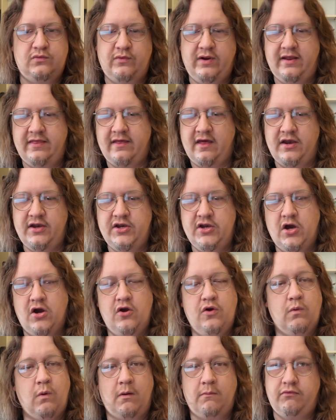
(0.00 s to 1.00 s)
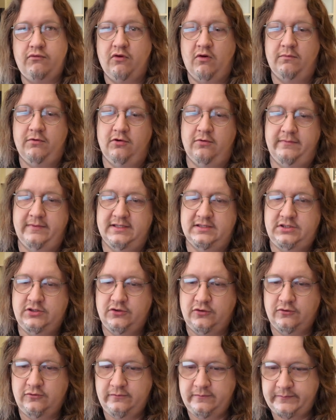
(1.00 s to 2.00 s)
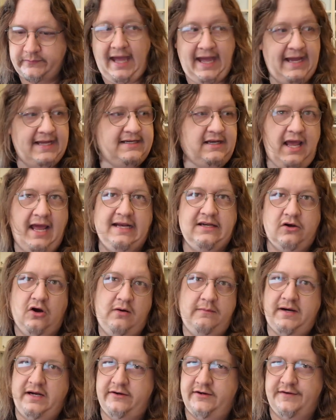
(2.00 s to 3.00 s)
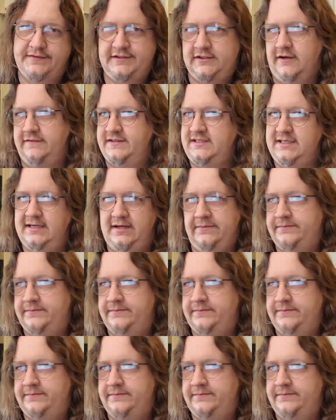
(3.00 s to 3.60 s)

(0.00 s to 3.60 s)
with no problem at all and, and got a Minecraft server set